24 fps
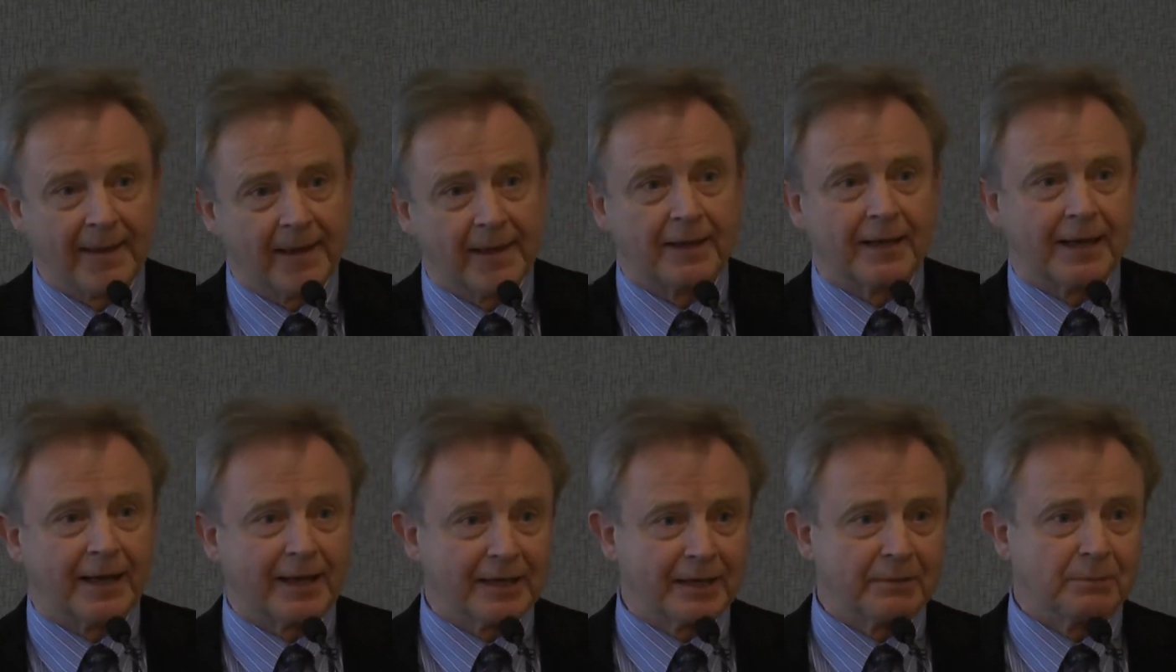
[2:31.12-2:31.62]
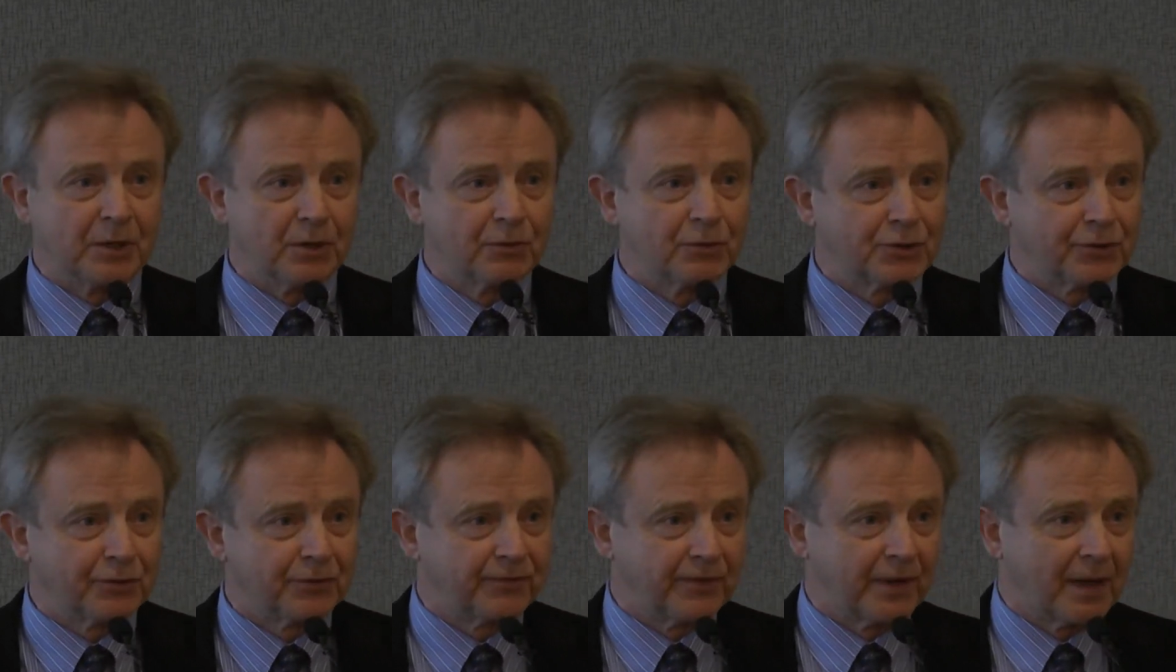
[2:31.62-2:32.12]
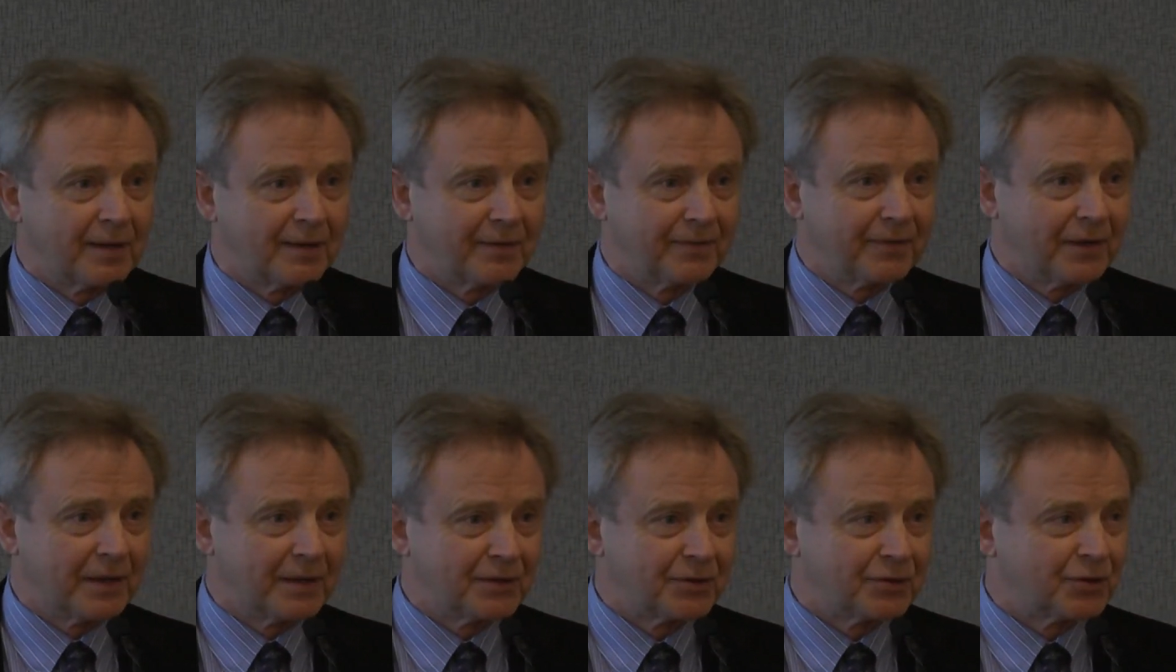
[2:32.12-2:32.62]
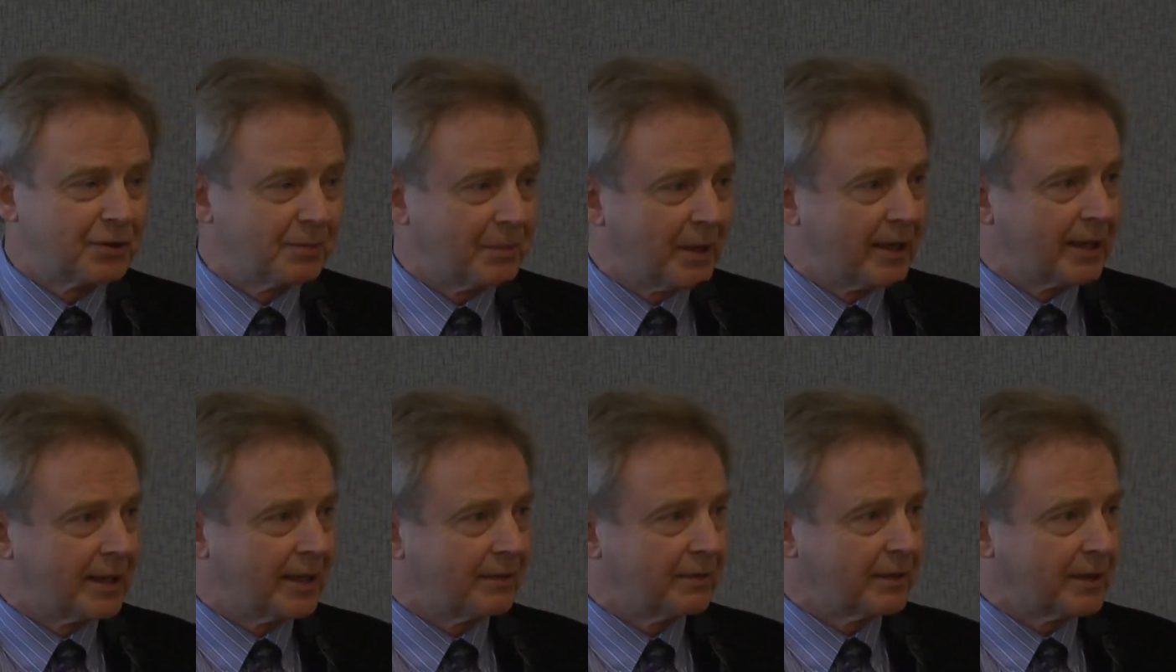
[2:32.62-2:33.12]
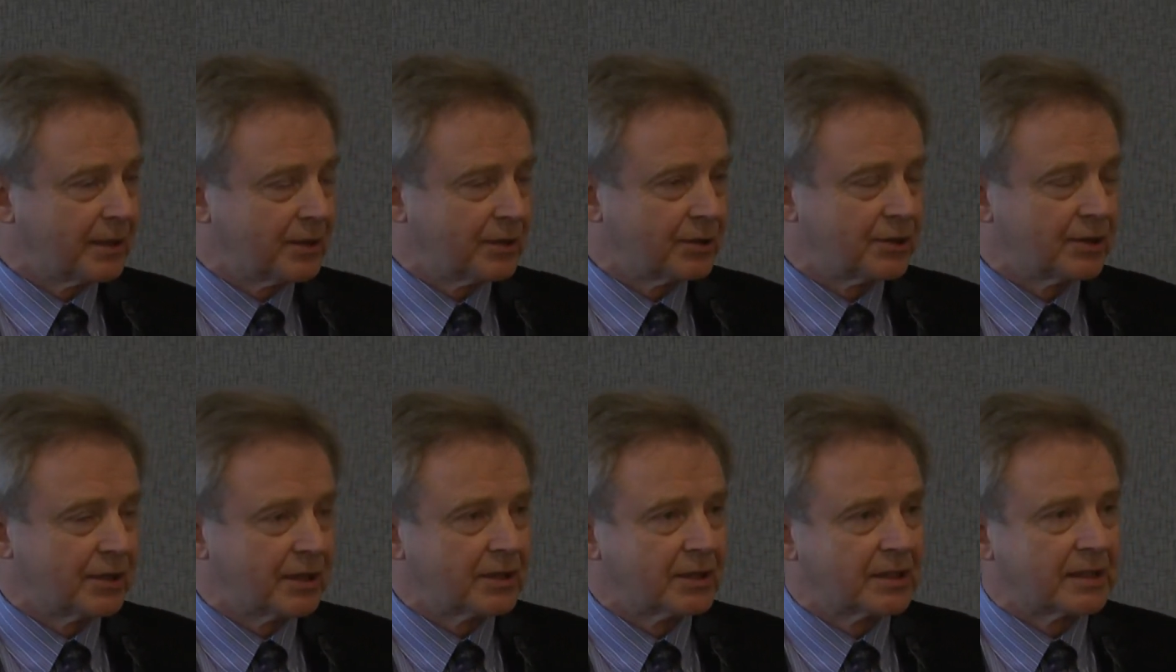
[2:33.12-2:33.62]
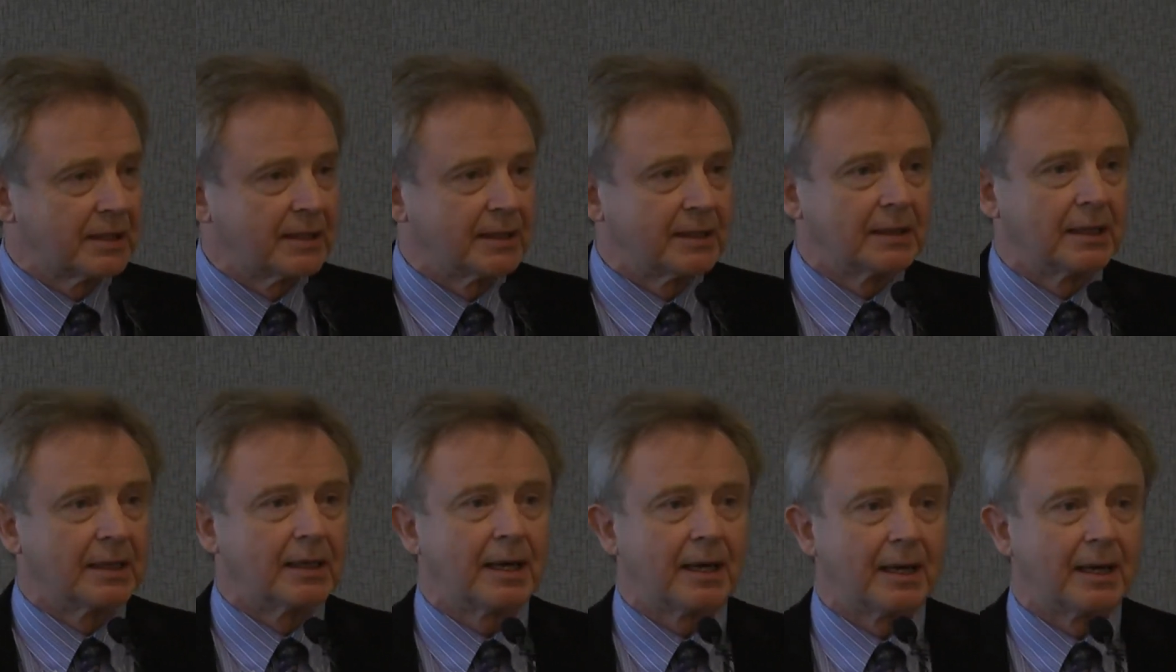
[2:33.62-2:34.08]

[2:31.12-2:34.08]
any mutual funds you might have an interest in.